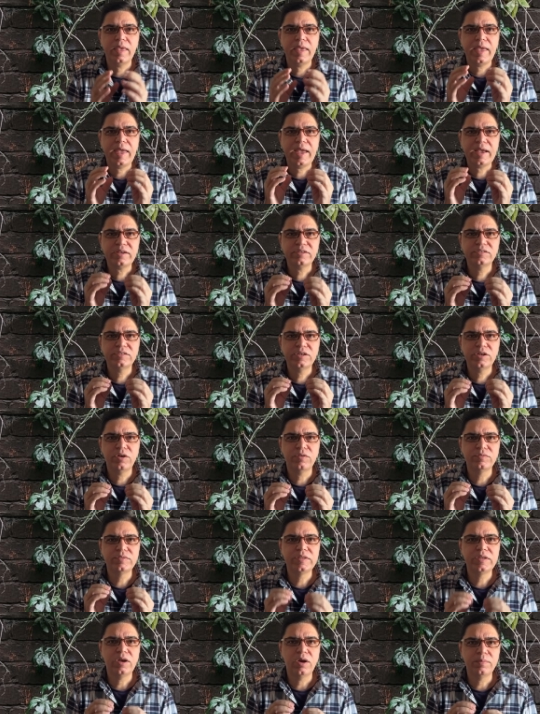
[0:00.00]
X-ray
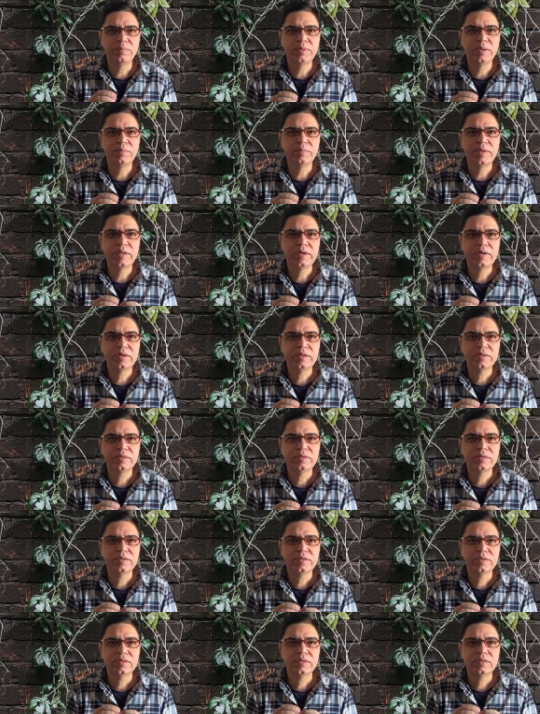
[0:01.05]
of the abdomen
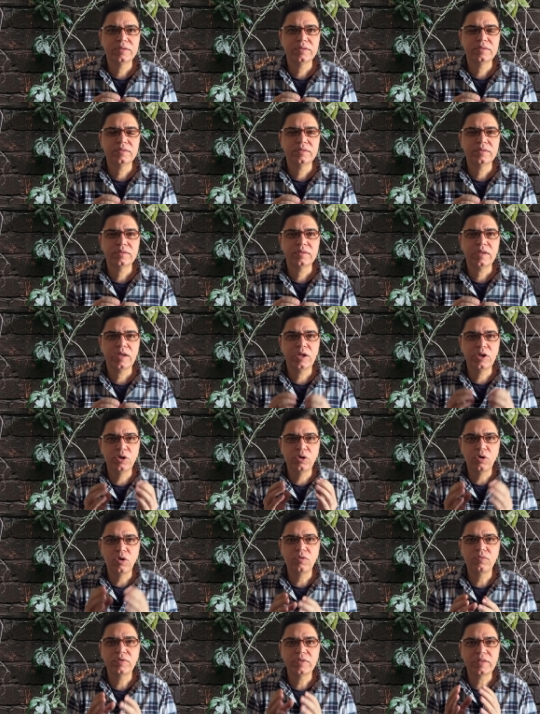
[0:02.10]

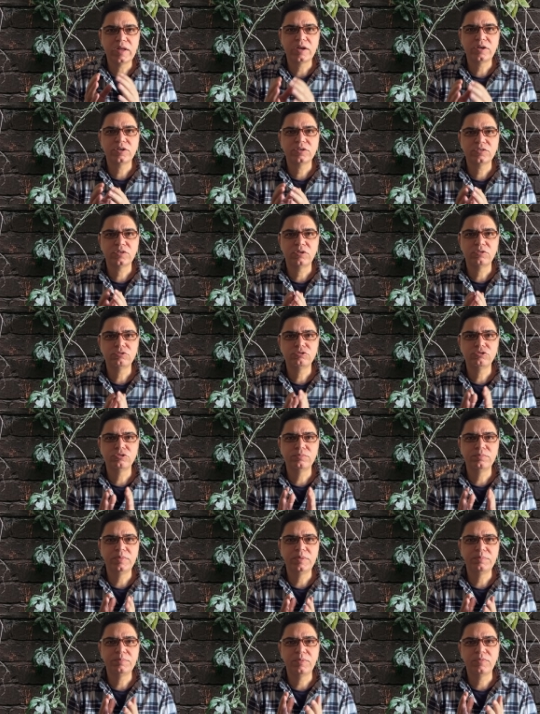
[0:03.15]
along with ultrasound should
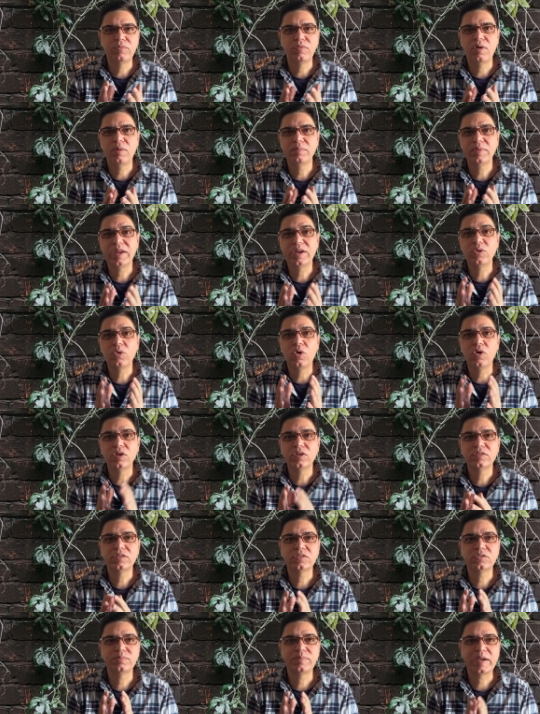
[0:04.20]
be performed in all
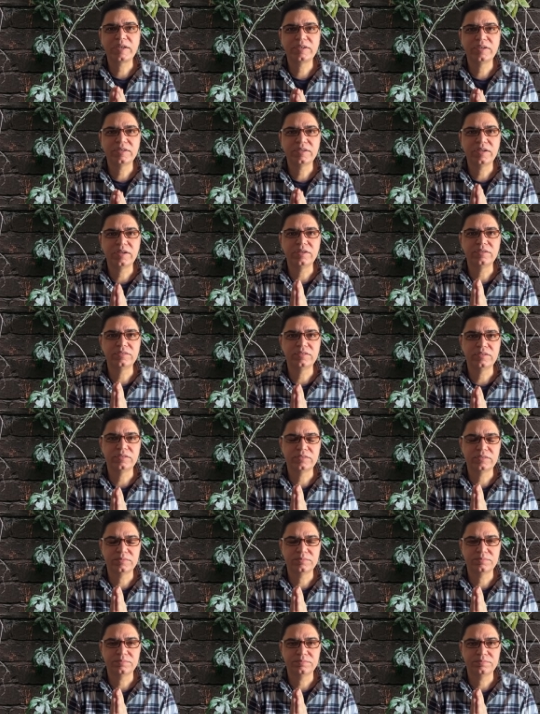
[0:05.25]
suspected cases.